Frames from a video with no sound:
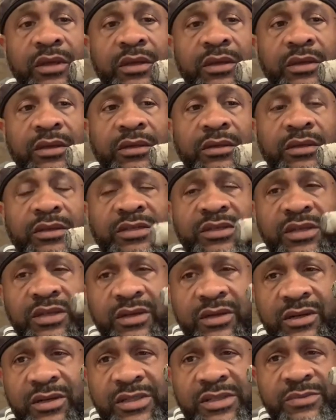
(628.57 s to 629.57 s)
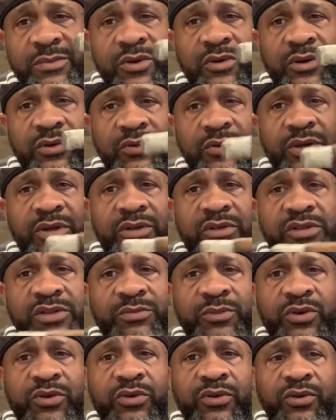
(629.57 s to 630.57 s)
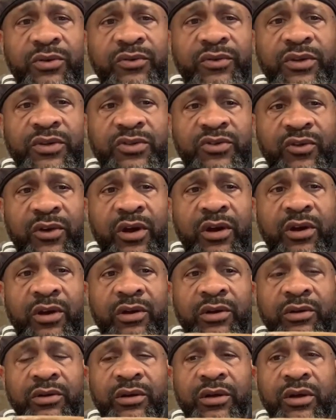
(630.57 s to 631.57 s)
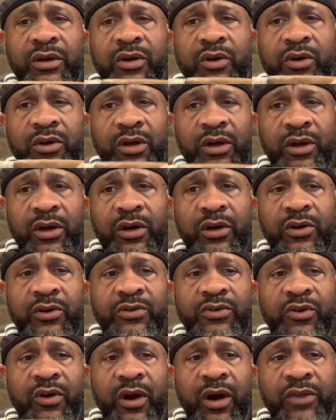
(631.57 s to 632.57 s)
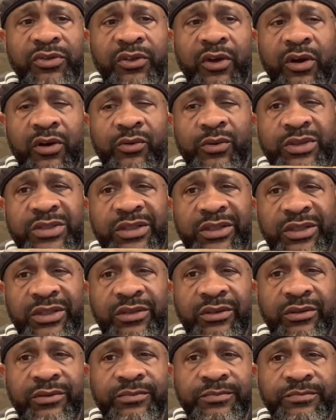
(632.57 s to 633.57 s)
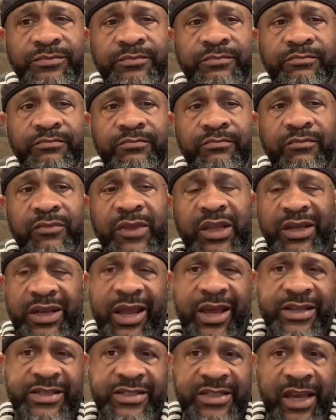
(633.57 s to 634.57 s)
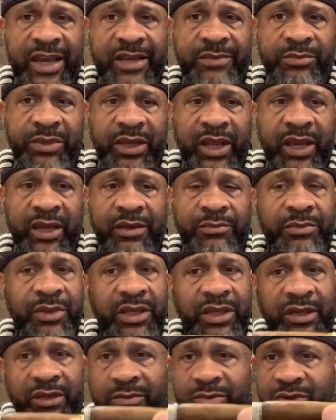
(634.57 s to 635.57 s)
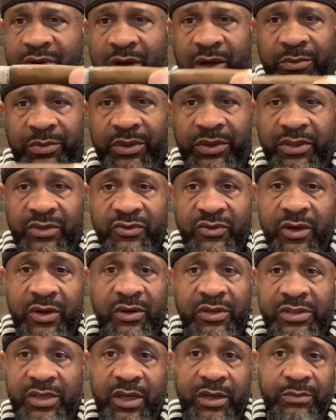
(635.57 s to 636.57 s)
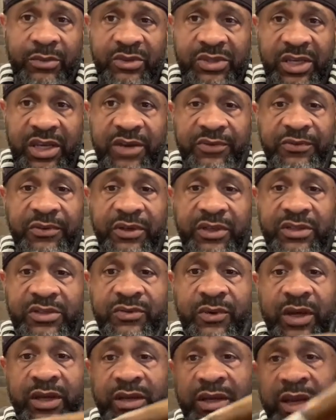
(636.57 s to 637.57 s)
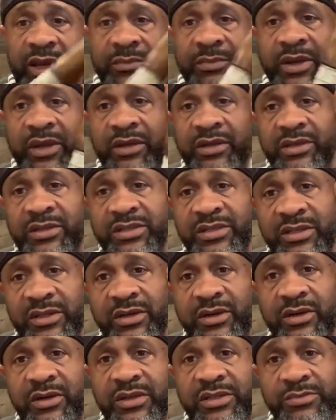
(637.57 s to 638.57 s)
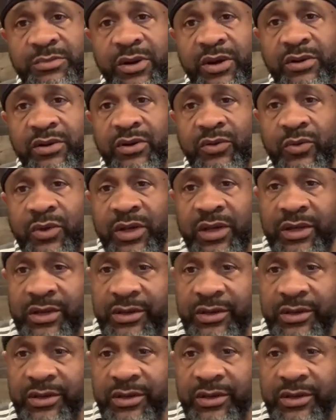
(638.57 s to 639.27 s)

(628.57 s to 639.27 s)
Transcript: The cigar is smoking real smooth. The draw on the cold draw I thought was a little, not tight, but like a medium draw, but the draw is almost effortless right now, man. The cigar is burning well.